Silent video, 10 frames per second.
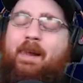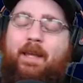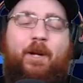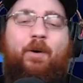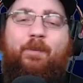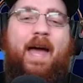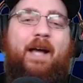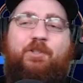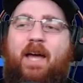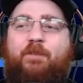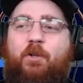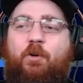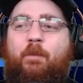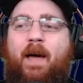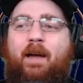You know, we actually have to do
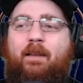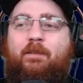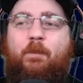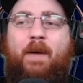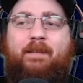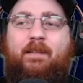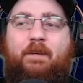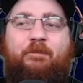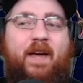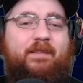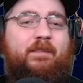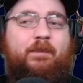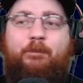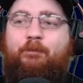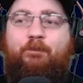go back. Let's go back to
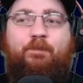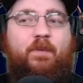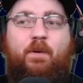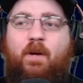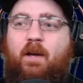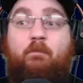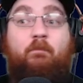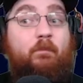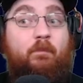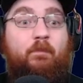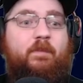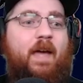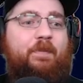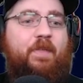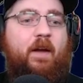defense. Let's
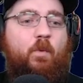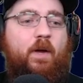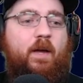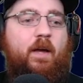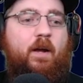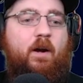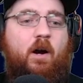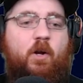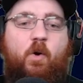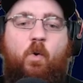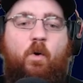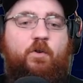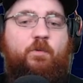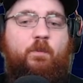get there. Where are corners?